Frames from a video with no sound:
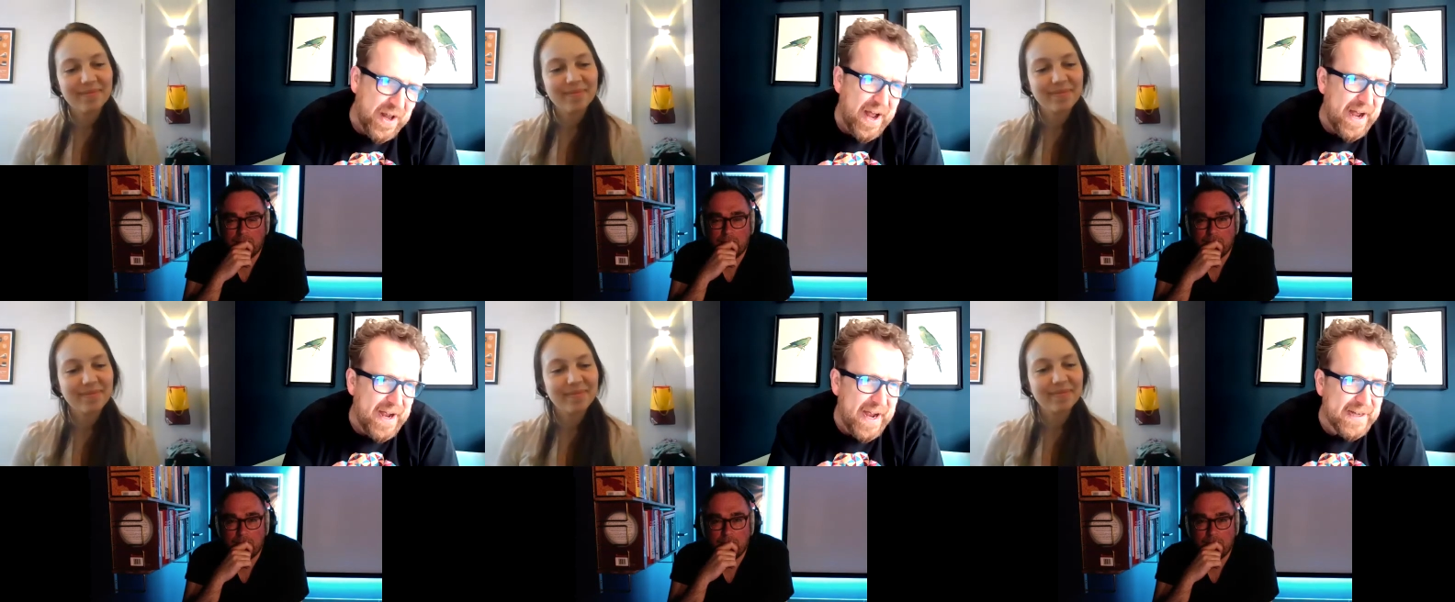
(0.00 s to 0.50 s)

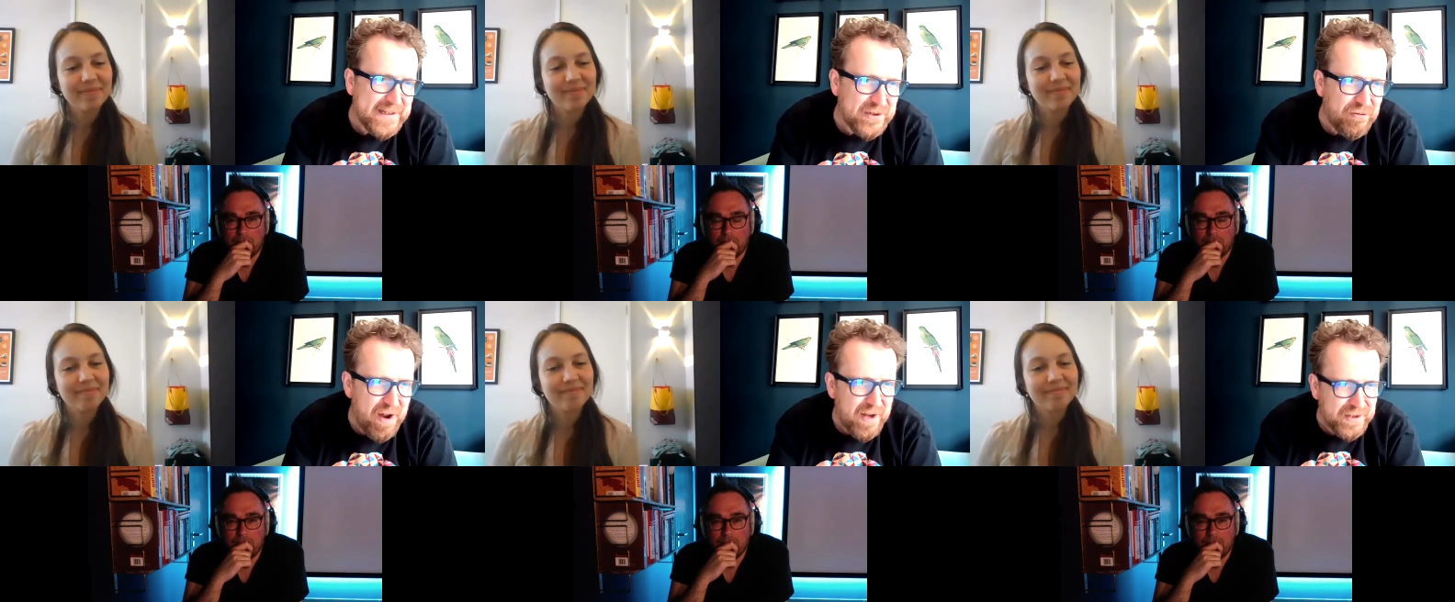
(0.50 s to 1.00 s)
Speaker 1: I,
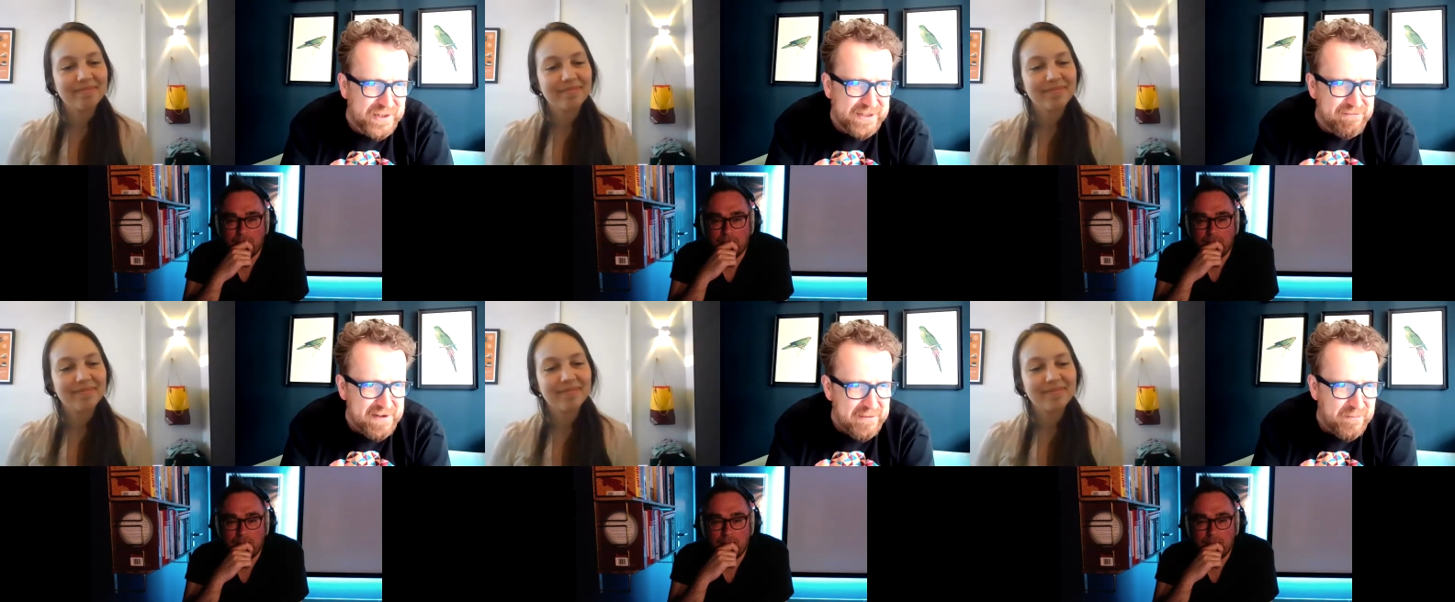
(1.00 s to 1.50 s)
saw Archie
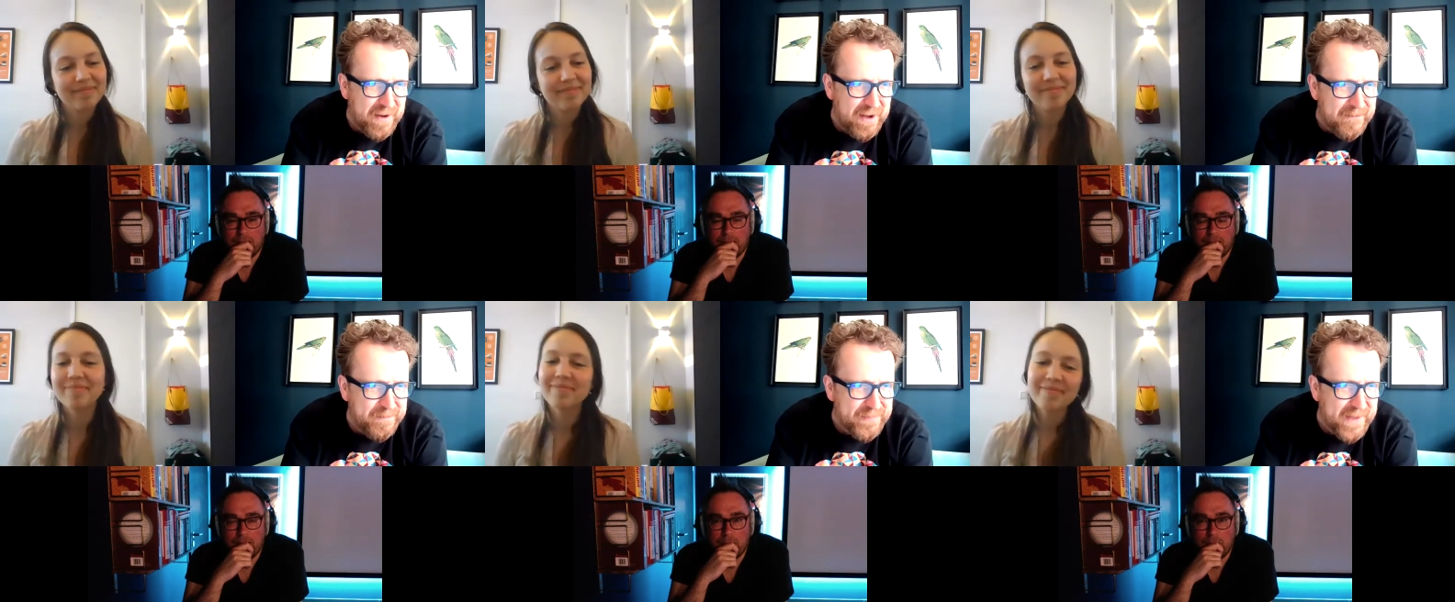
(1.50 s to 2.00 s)
written,
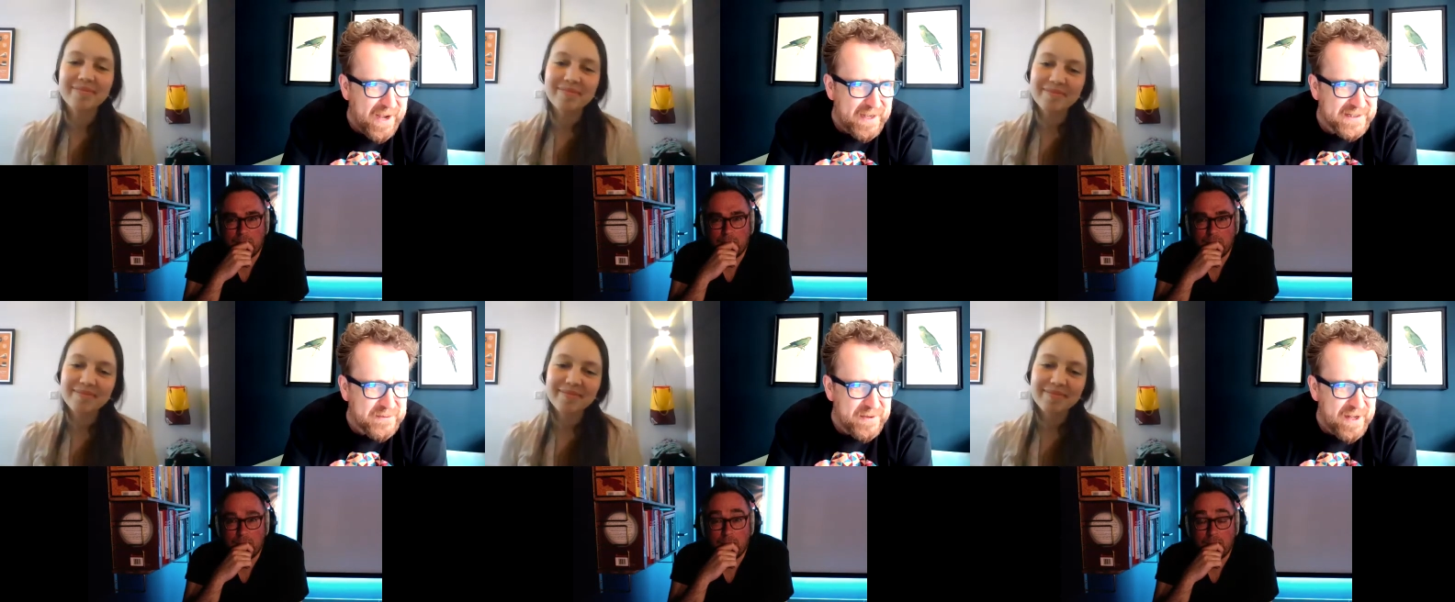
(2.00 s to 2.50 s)
um,
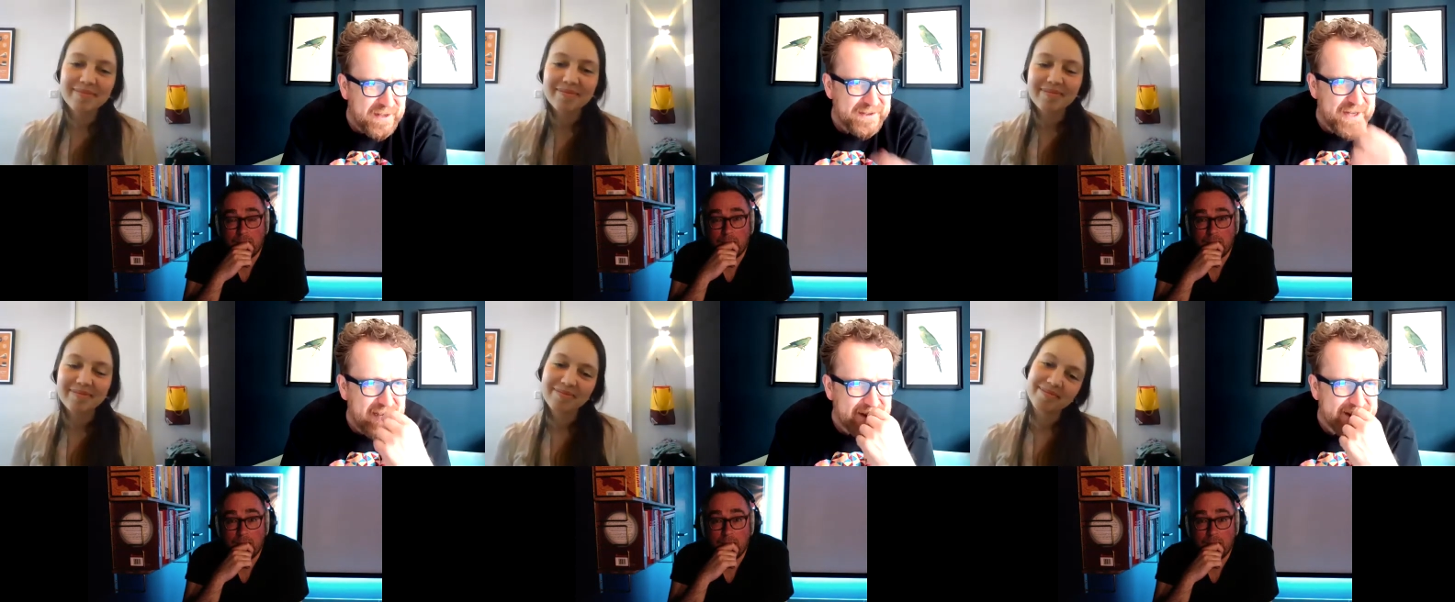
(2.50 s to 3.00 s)
asked when
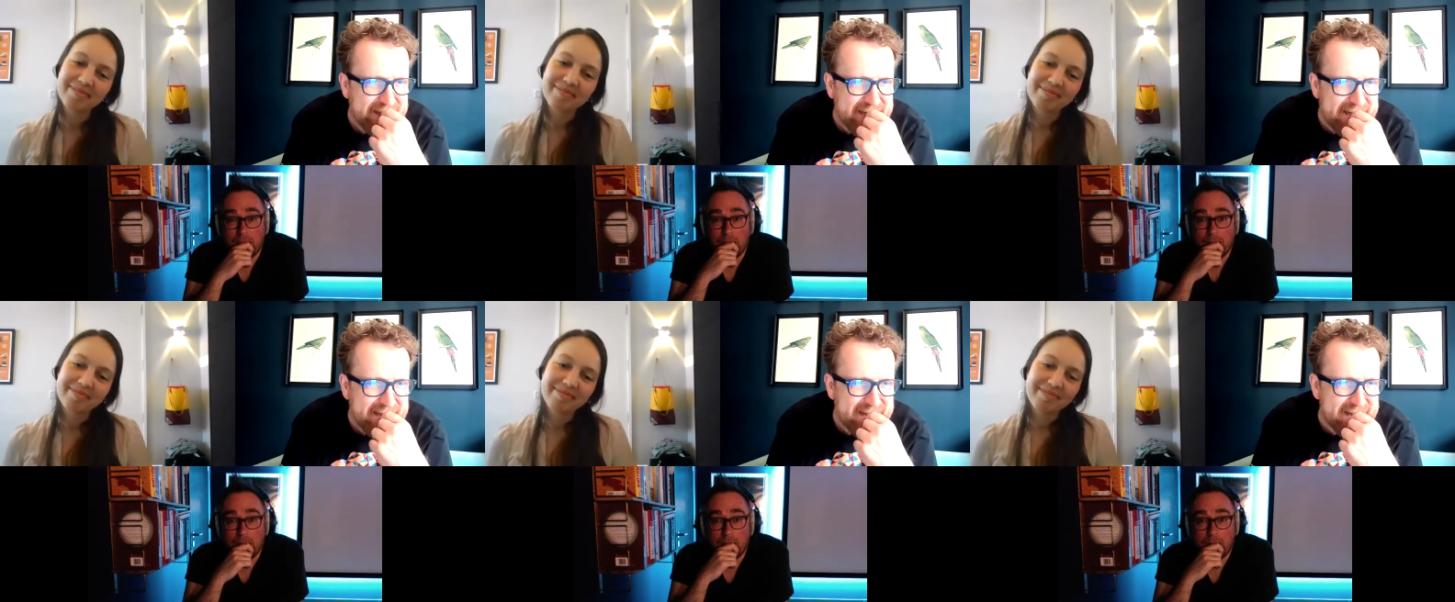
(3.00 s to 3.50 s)

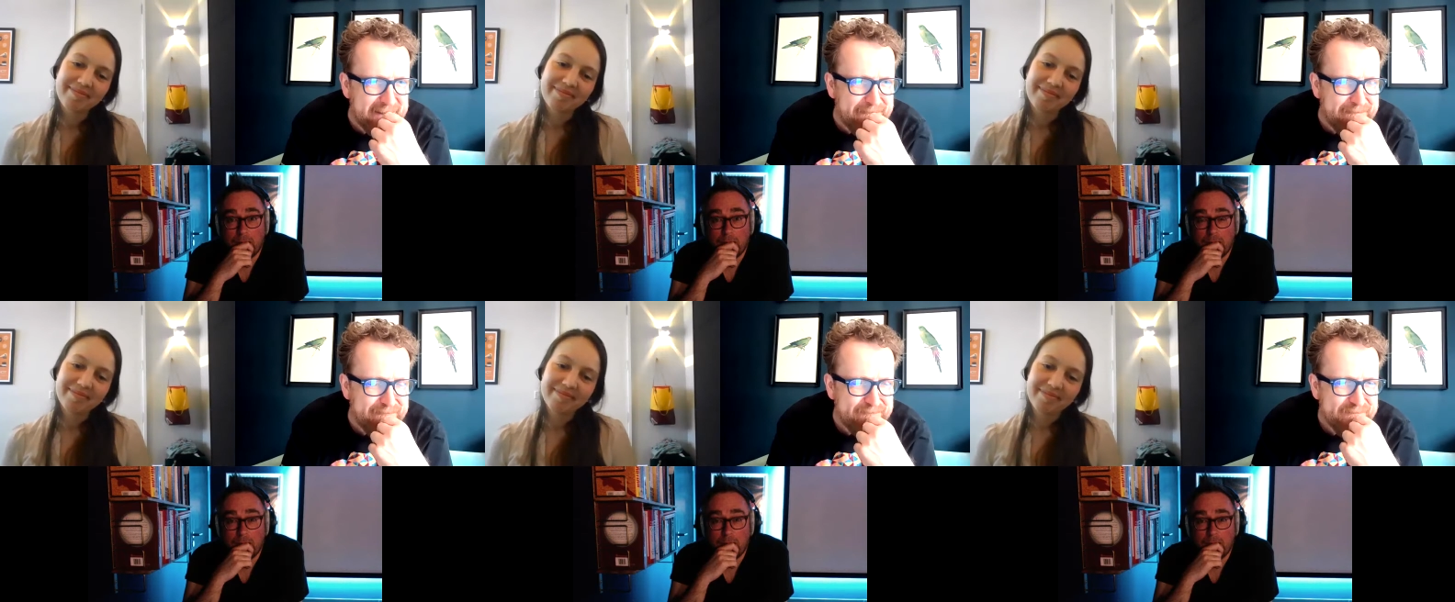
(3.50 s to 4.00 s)
Archie's
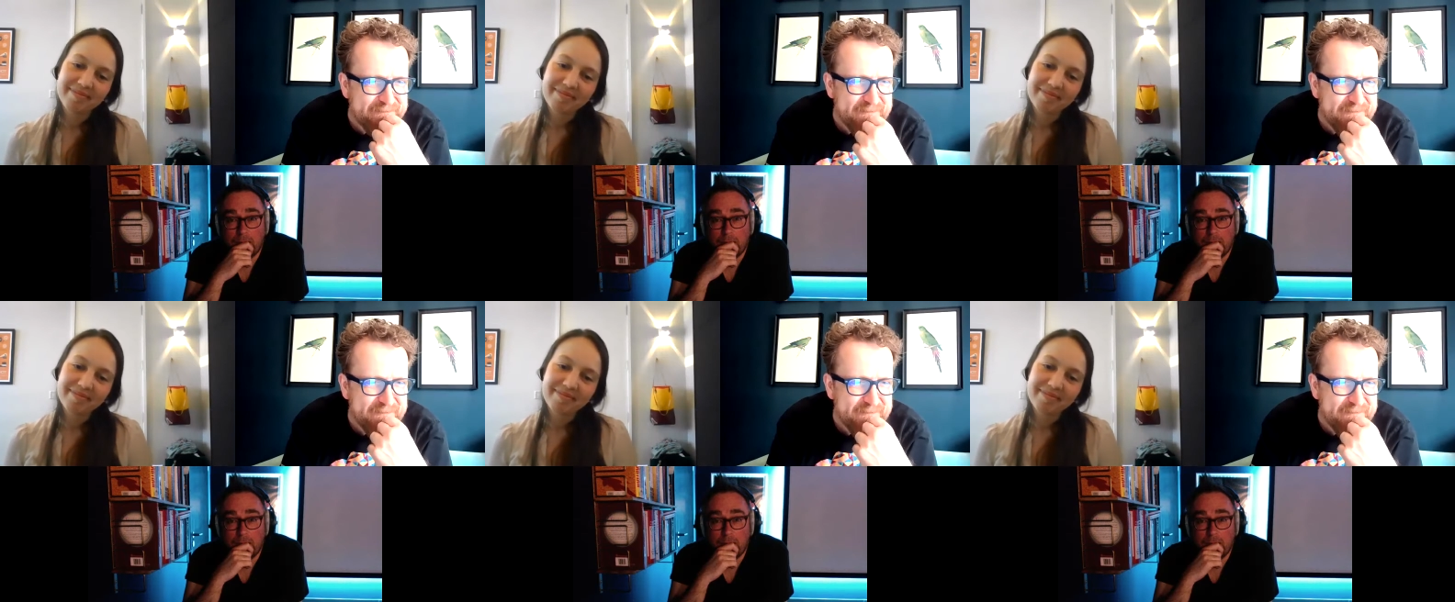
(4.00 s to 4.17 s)
um,